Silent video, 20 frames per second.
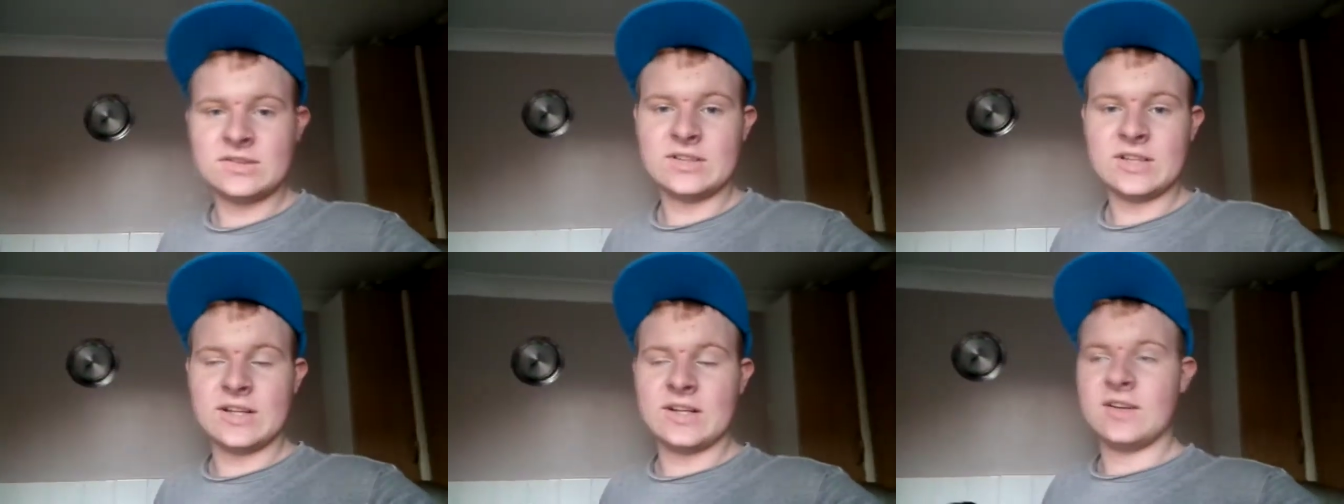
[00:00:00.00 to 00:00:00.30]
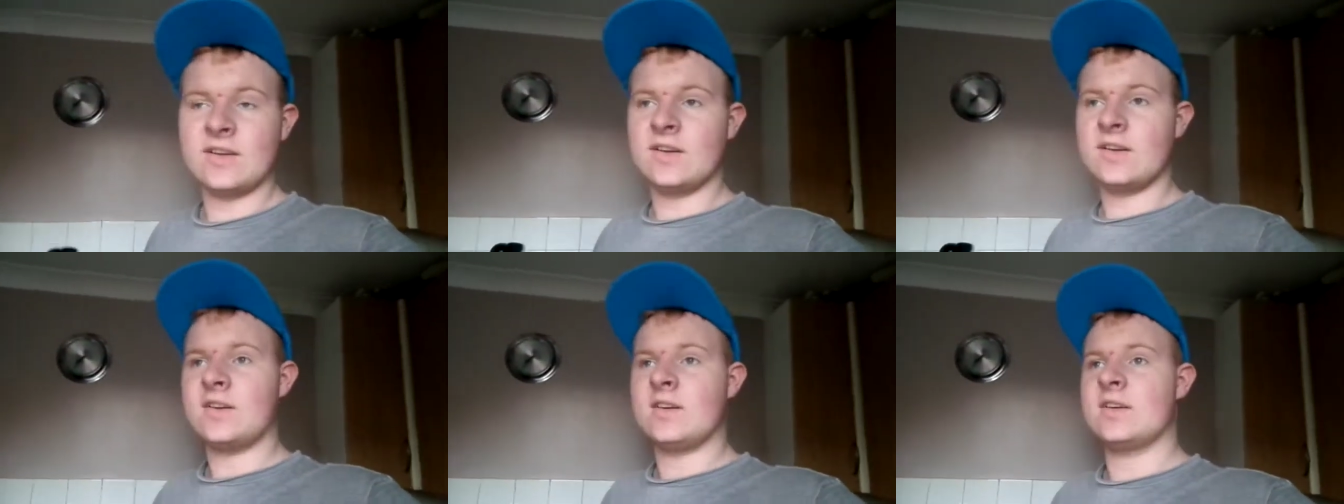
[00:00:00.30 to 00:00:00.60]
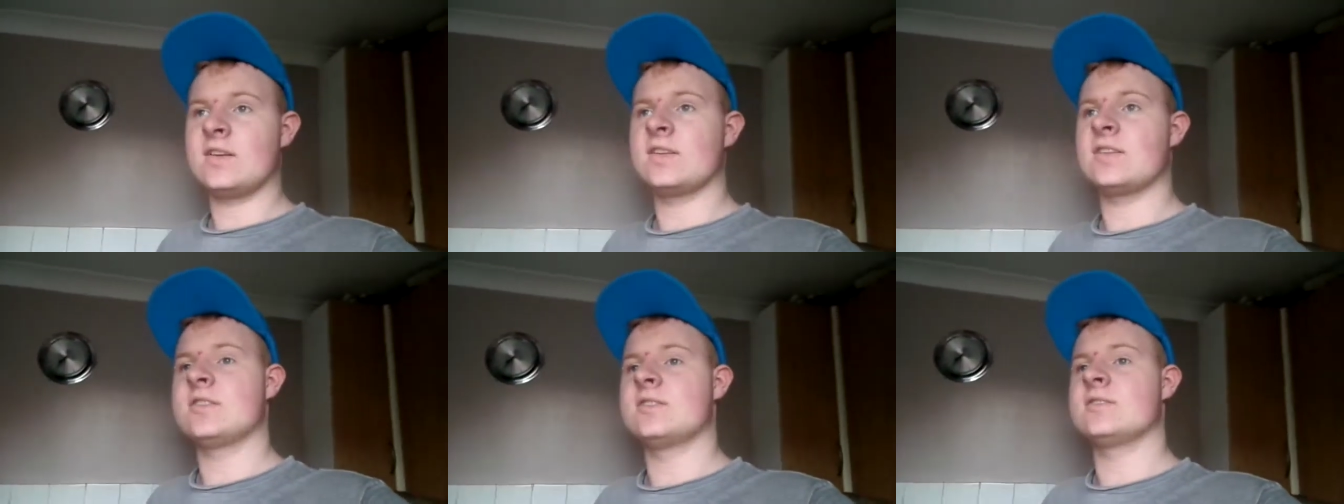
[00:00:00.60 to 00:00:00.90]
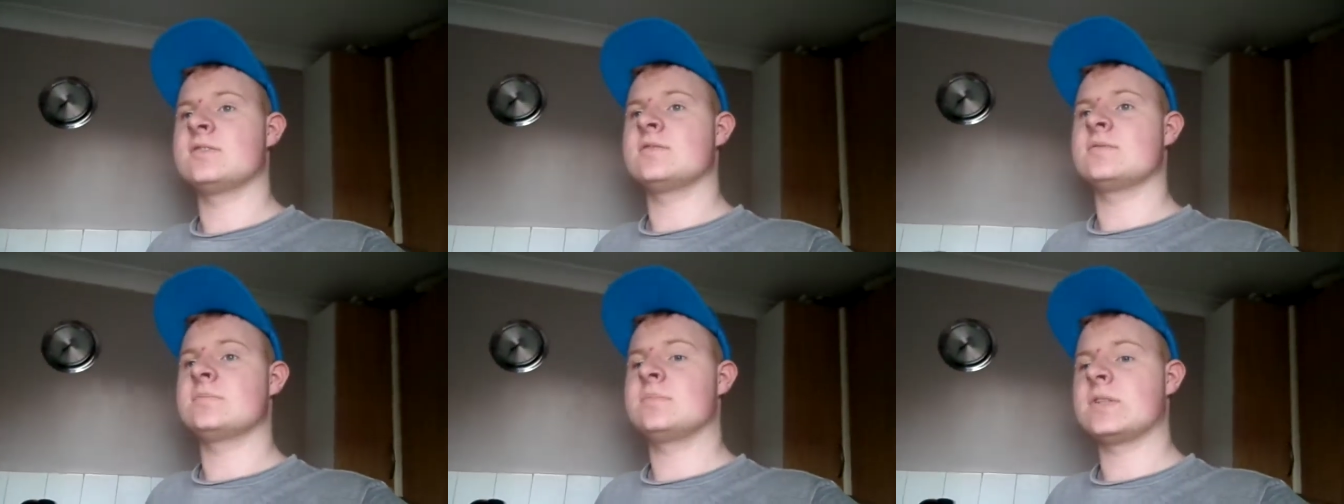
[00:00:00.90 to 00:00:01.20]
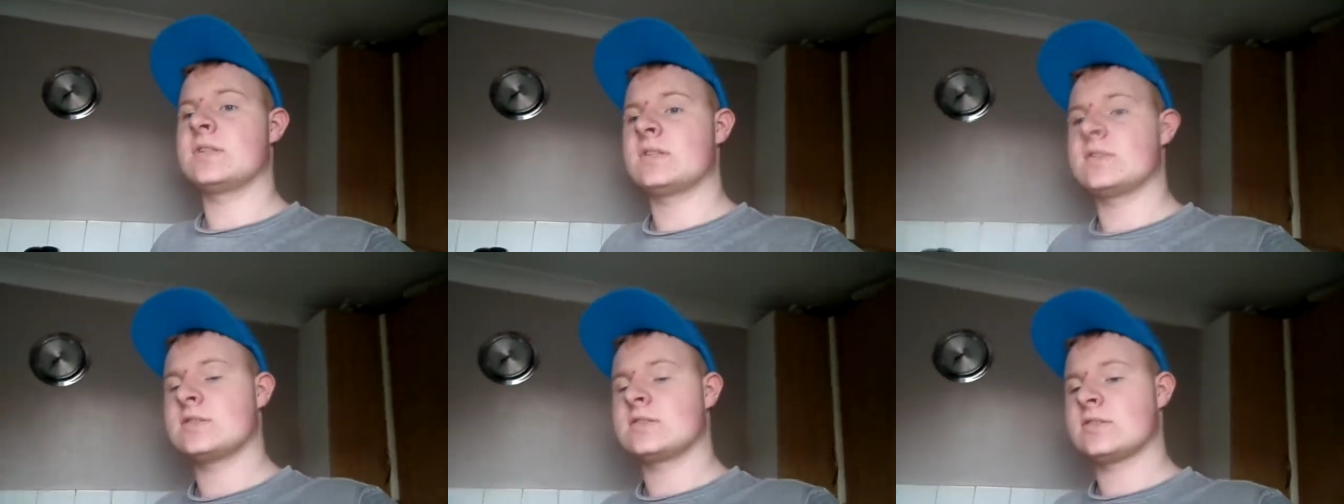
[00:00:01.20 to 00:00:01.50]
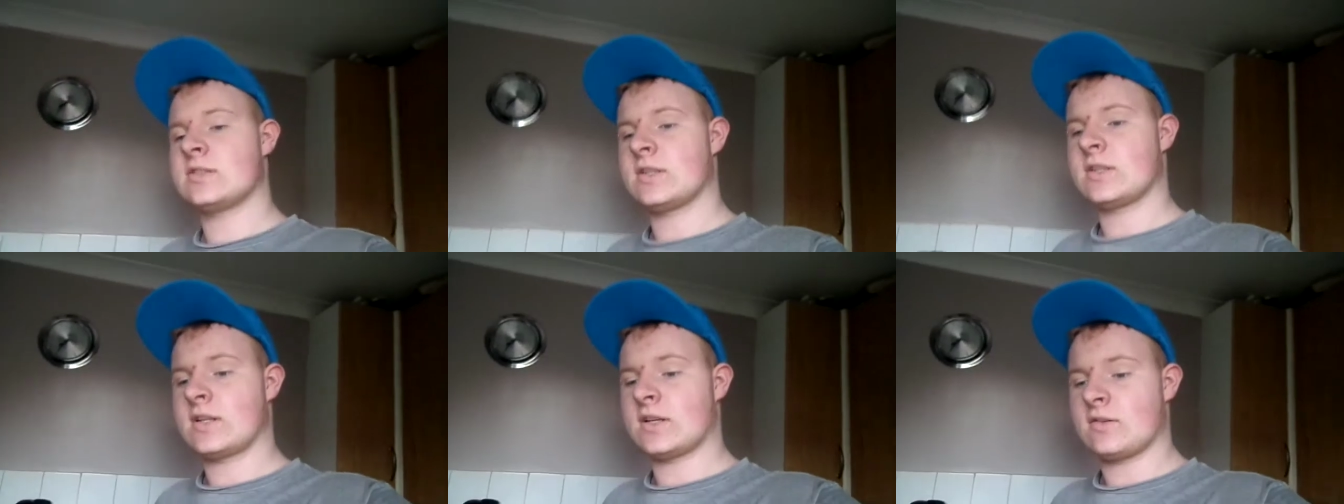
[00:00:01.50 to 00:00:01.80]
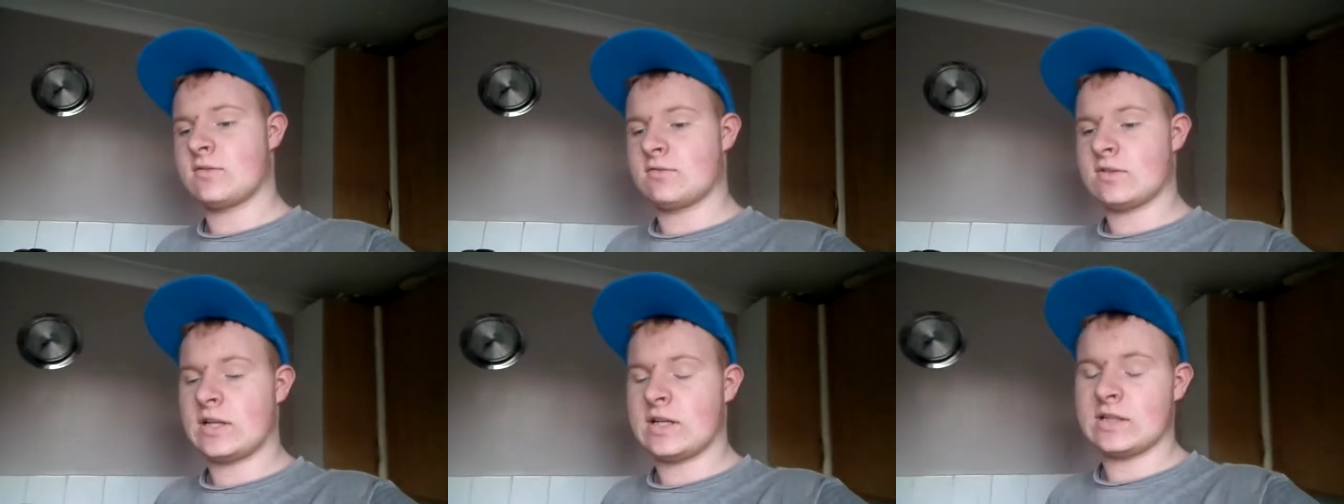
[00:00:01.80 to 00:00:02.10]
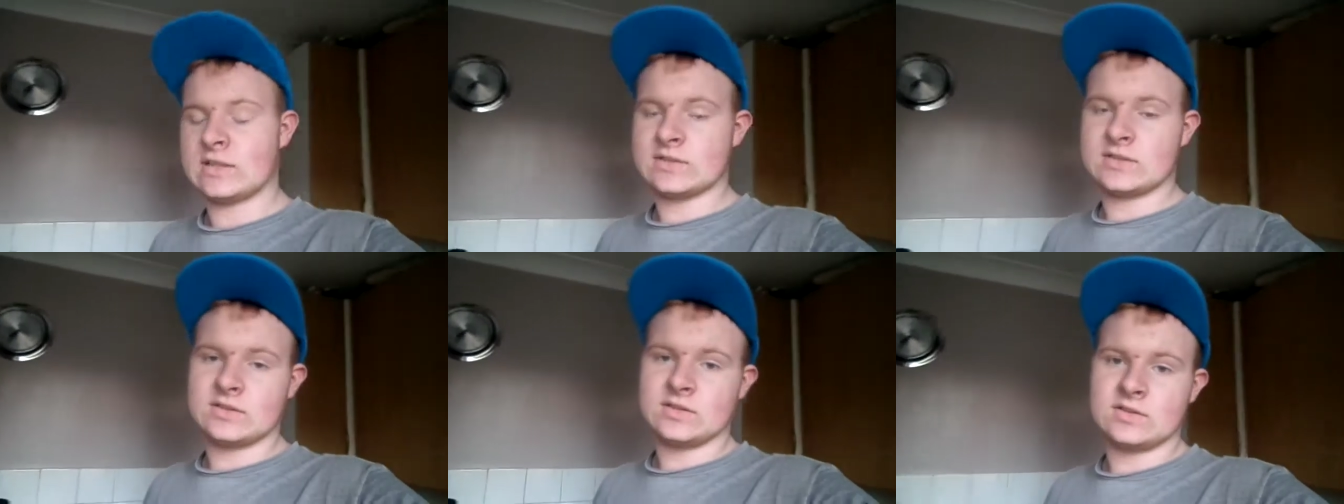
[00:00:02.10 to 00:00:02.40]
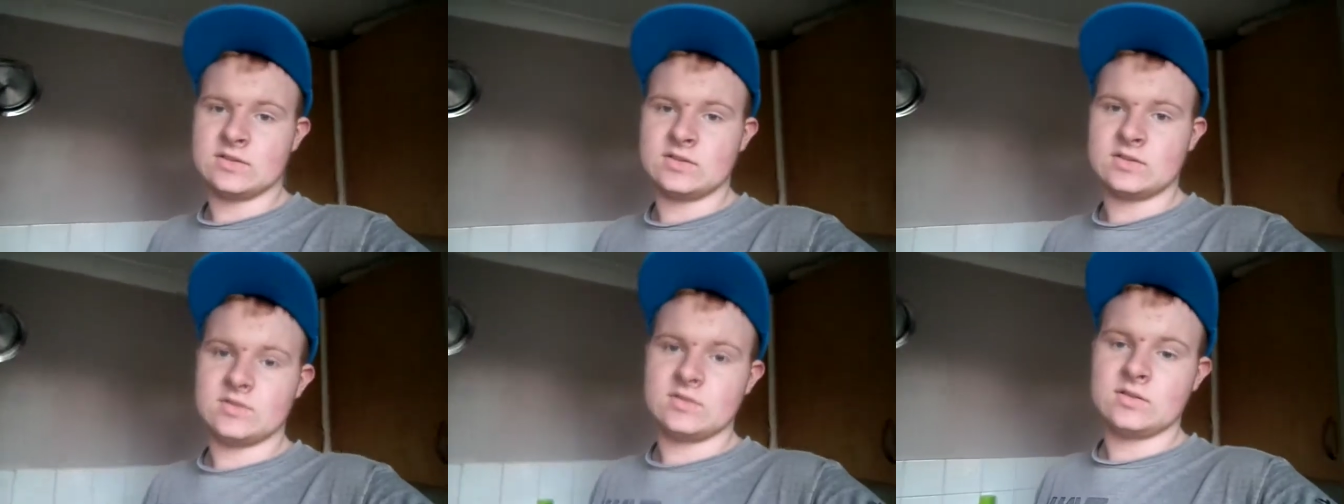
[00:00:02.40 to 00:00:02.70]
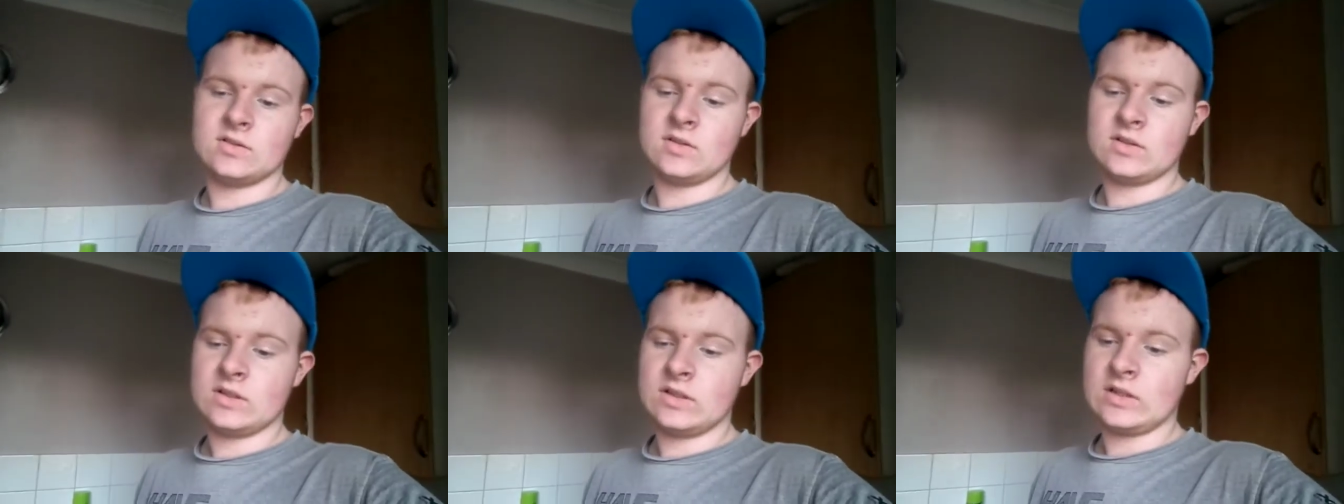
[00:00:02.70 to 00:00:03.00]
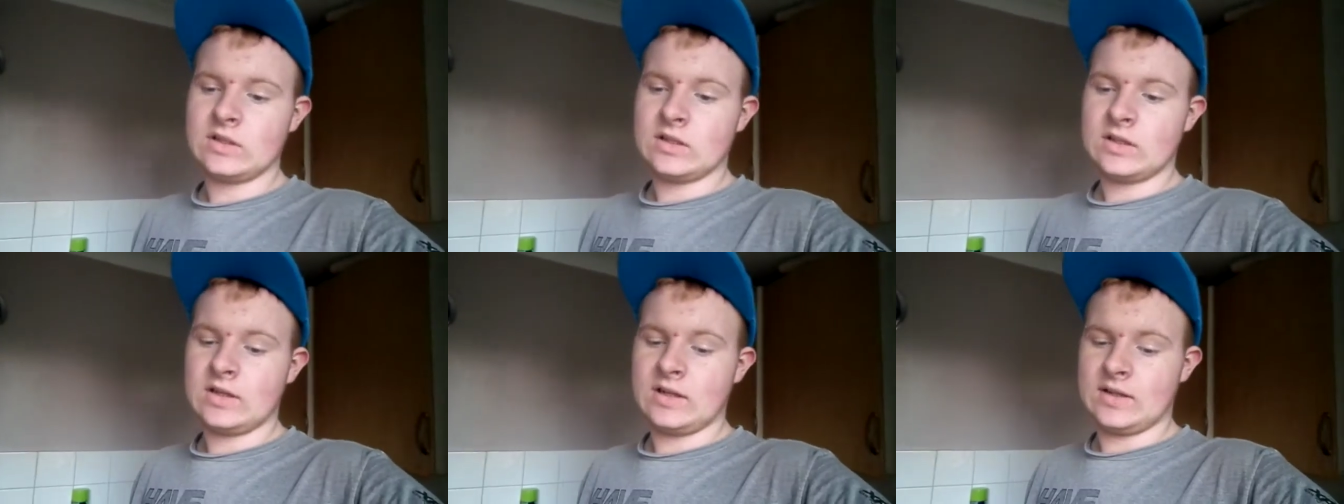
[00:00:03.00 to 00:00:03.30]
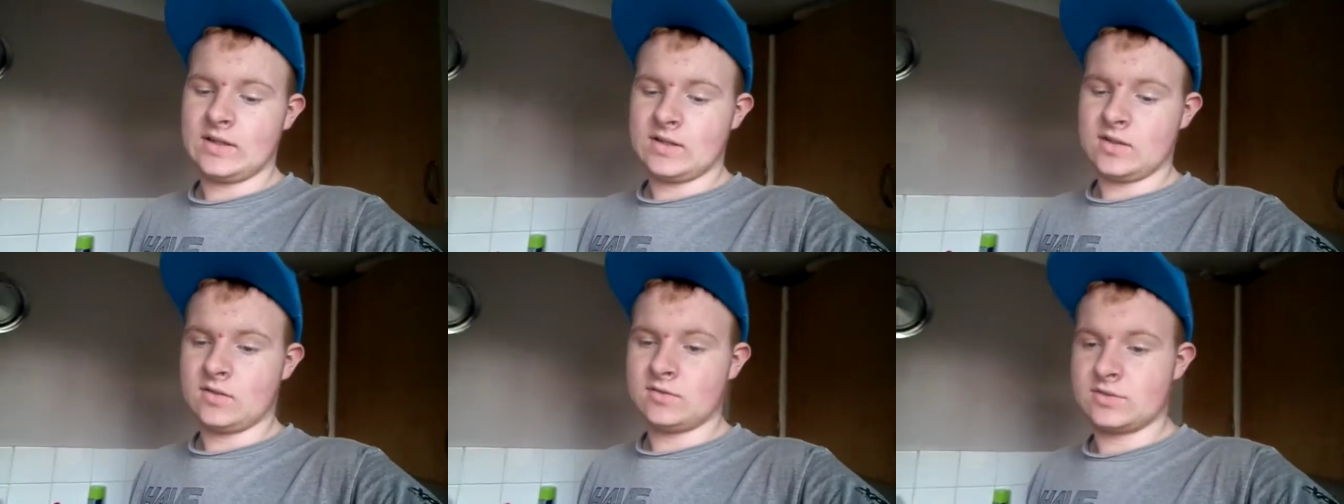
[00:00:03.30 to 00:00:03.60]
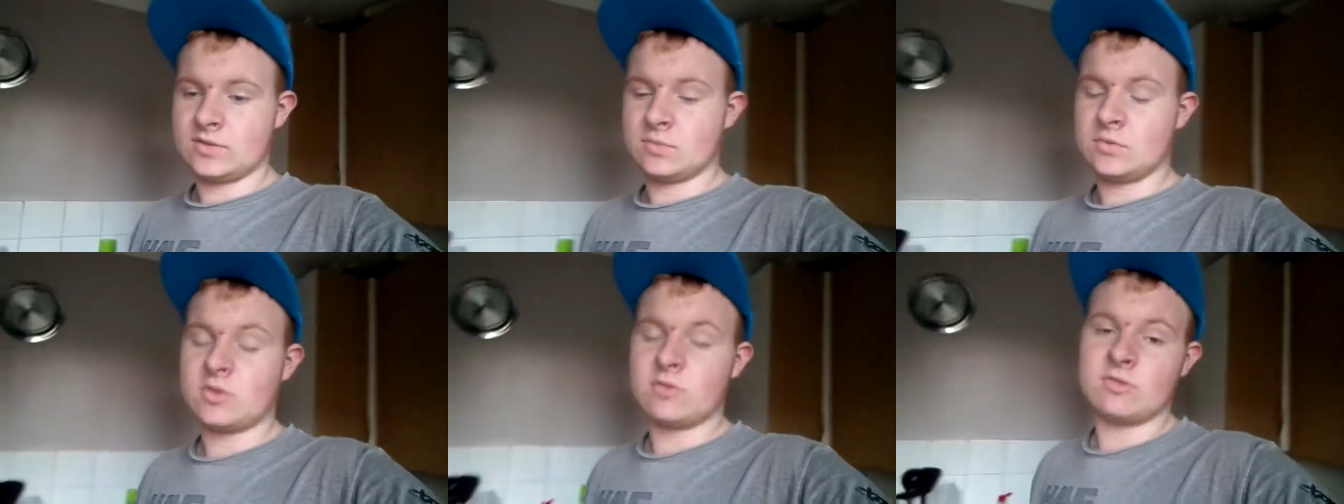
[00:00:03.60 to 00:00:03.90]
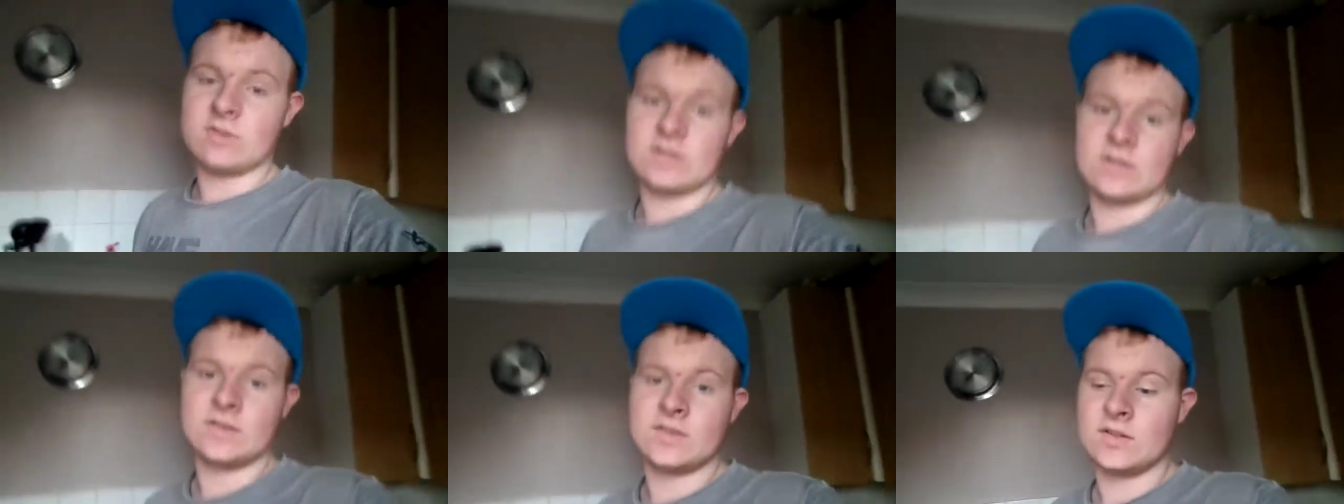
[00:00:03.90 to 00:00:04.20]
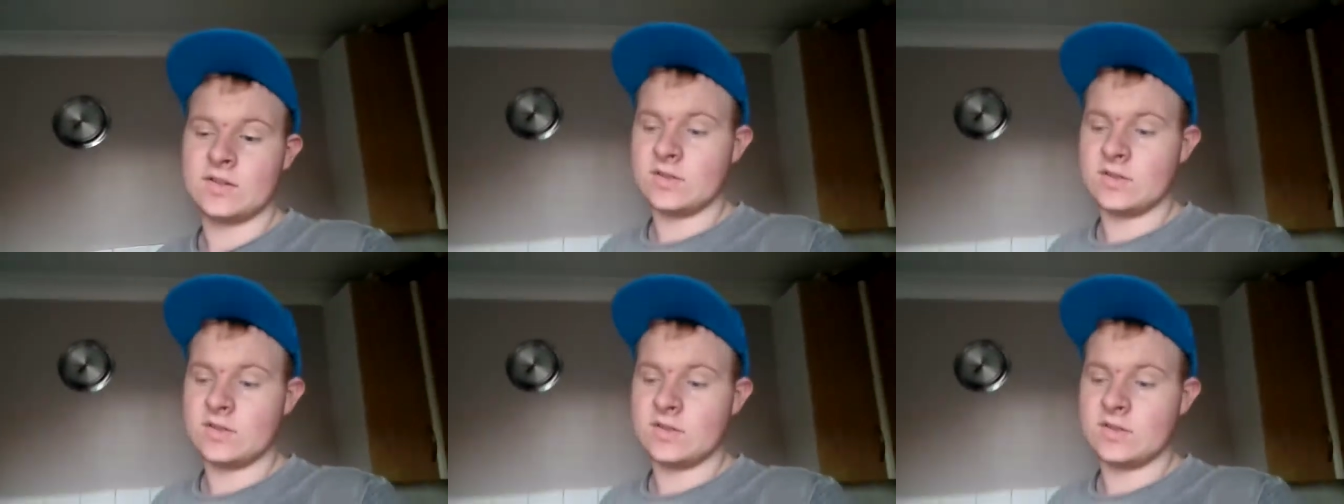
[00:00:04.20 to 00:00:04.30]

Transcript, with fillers: dinner and been sat down relaxing. And obviously we got rid of